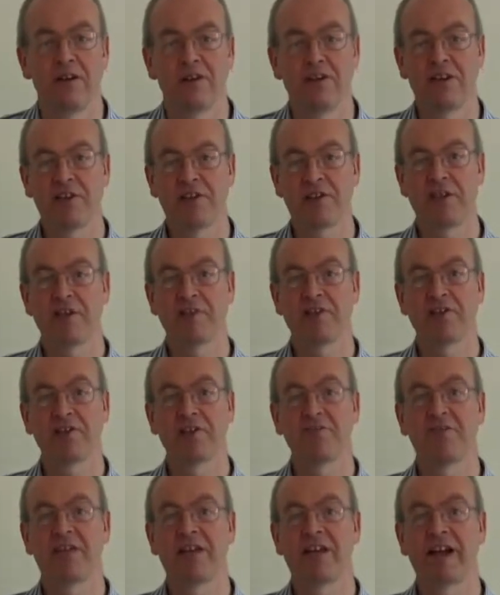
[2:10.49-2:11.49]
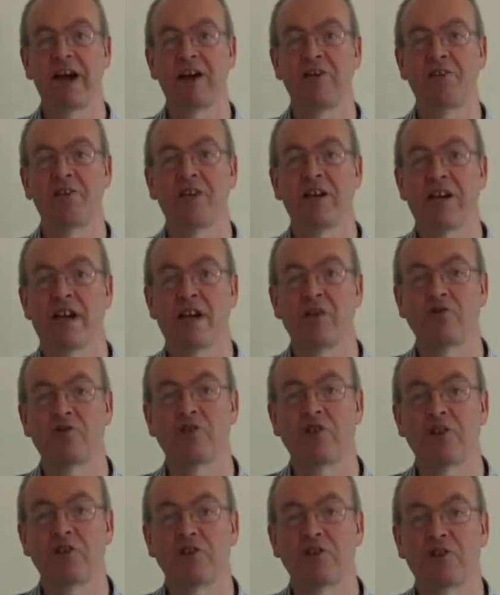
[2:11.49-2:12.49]
This series of videos
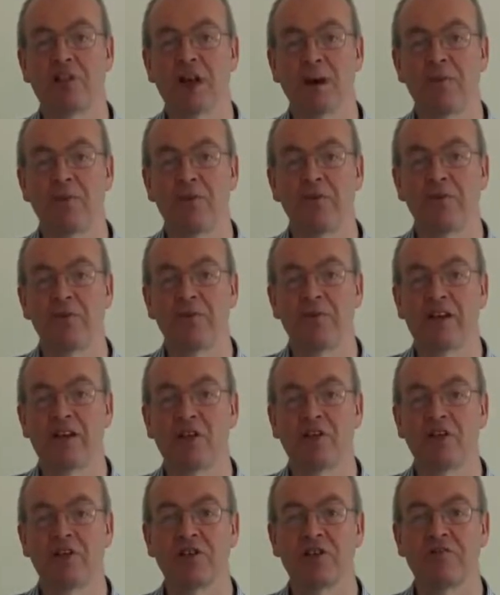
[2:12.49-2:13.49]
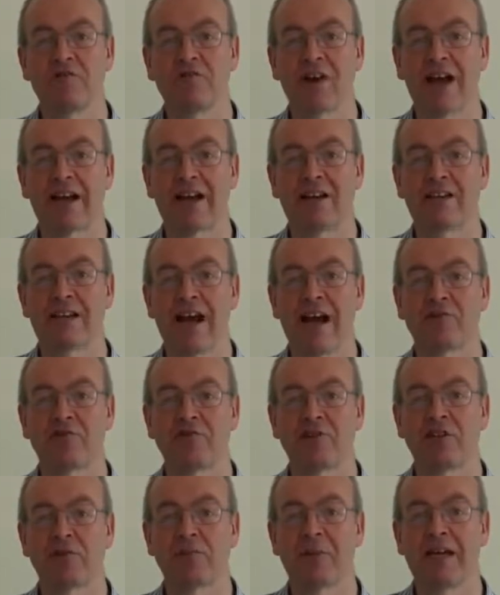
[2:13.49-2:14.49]
introduce a number of the features of Dragon
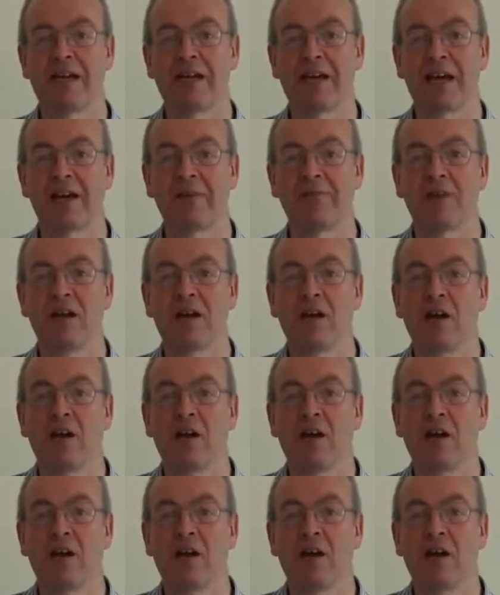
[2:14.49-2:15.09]
Naturally Speaking,